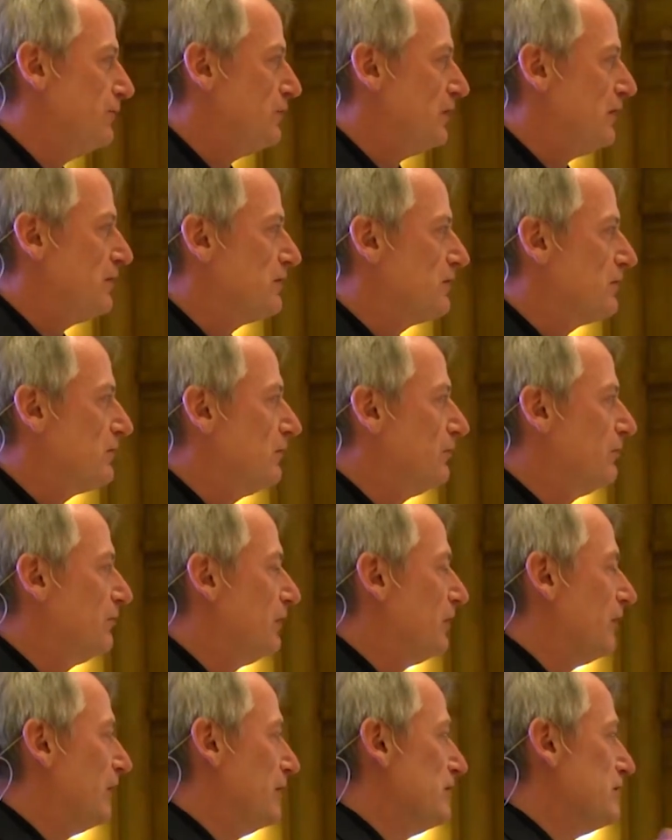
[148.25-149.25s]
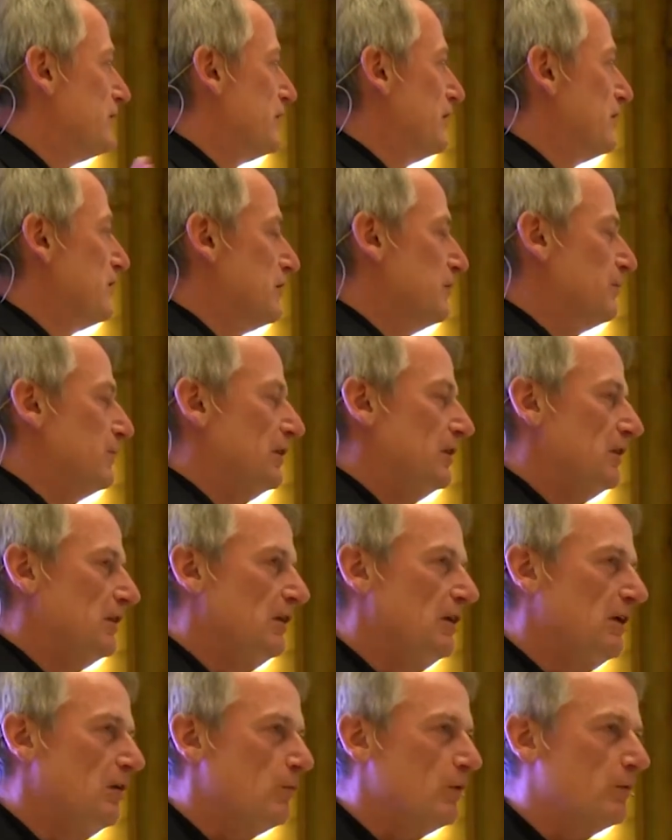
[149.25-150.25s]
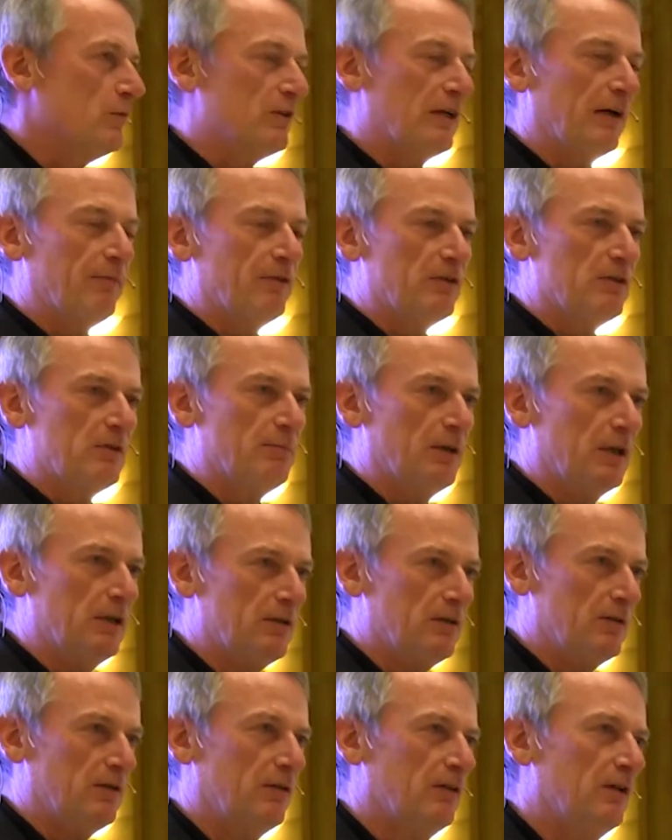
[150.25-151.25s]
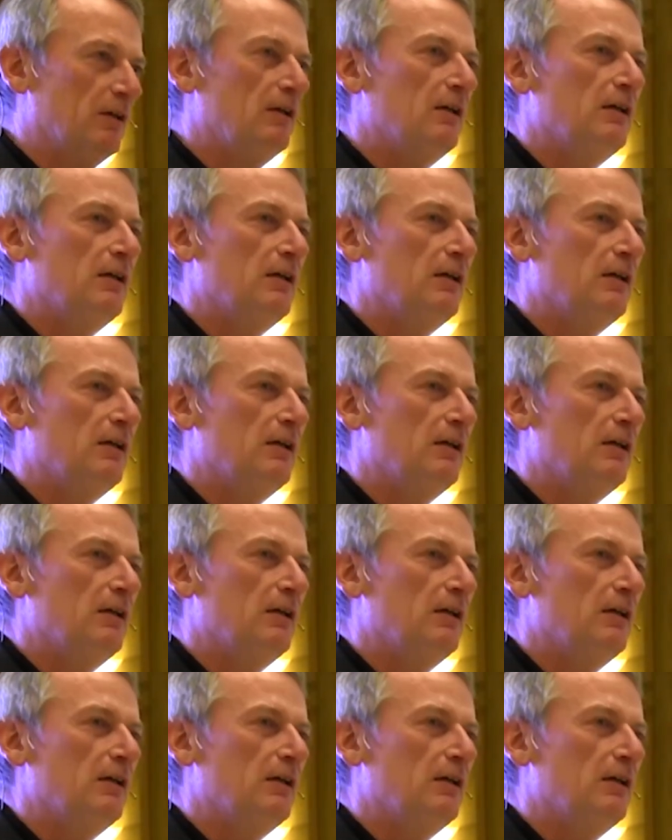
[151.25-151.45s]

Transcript: Transcom tonight said to me, we want to have a debate,